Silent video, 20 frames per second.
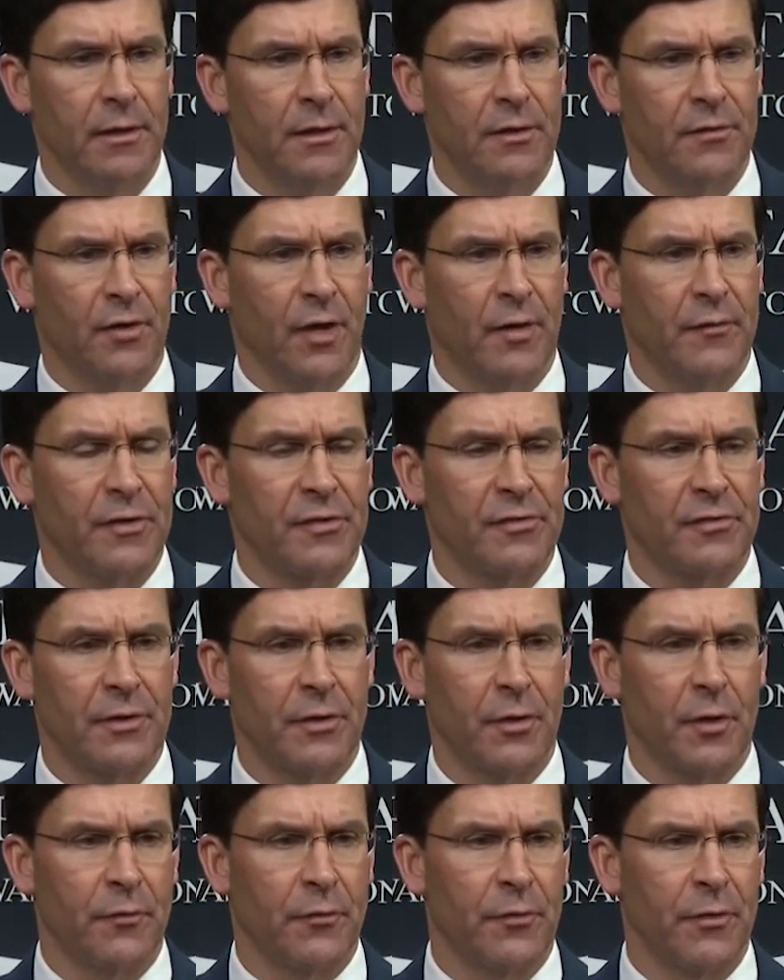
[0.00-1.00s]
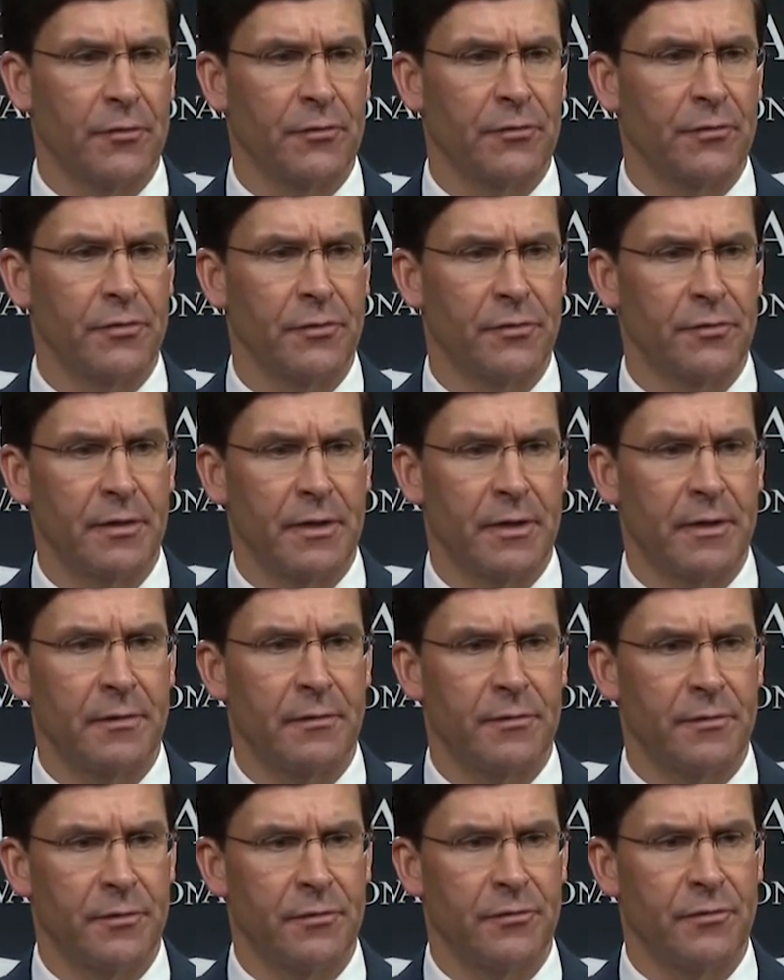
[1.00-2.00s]
he's obviously over there to, to,
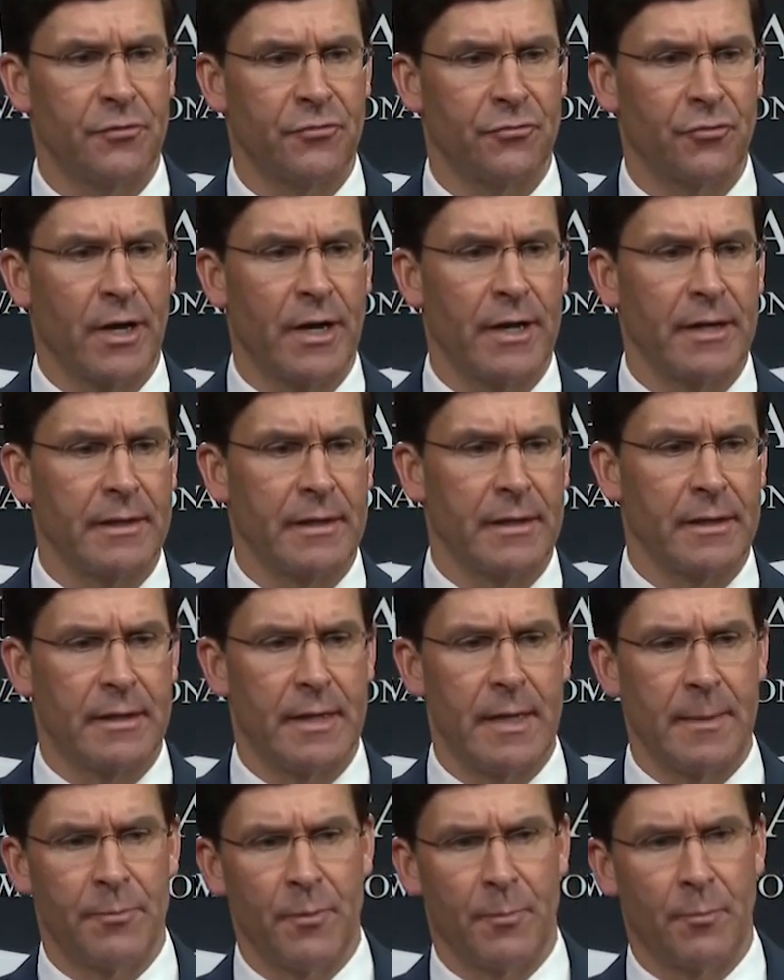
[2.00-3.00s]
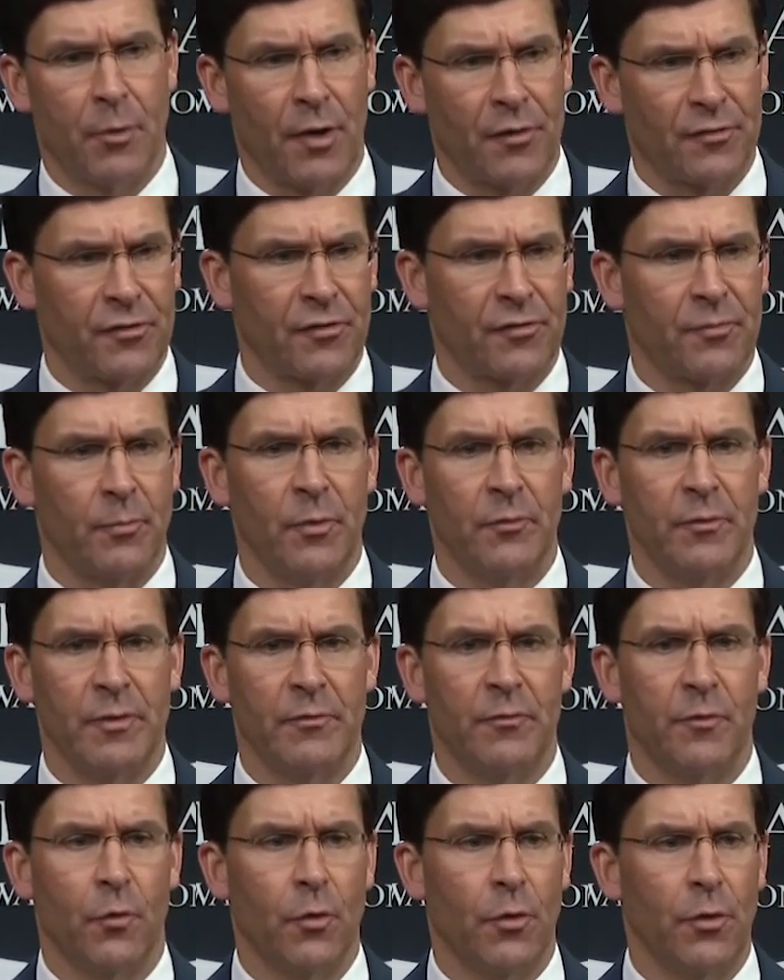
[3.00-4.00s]
to, to try and keep the process moving
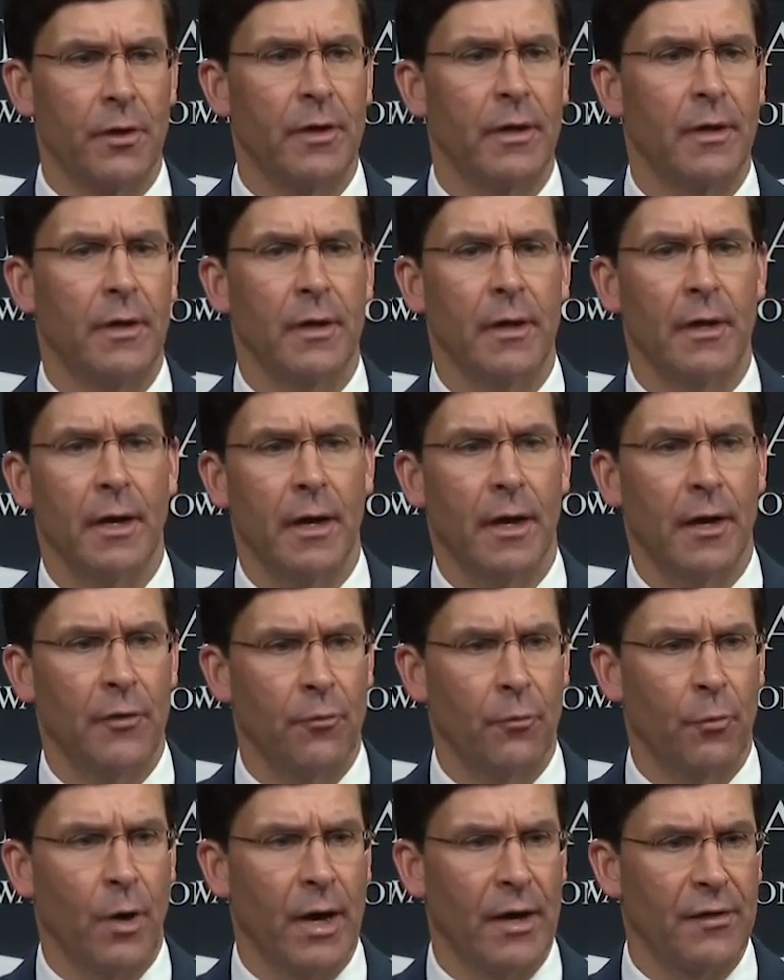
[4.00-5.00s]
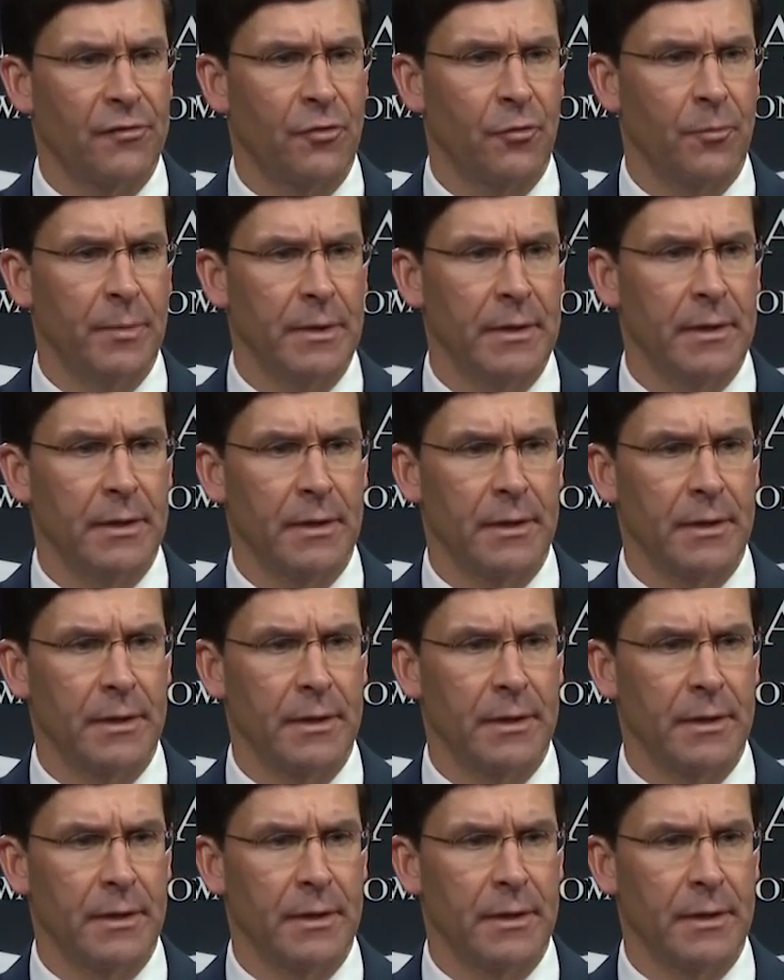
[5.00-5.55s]
forward. Uh, otherwise, he'll be,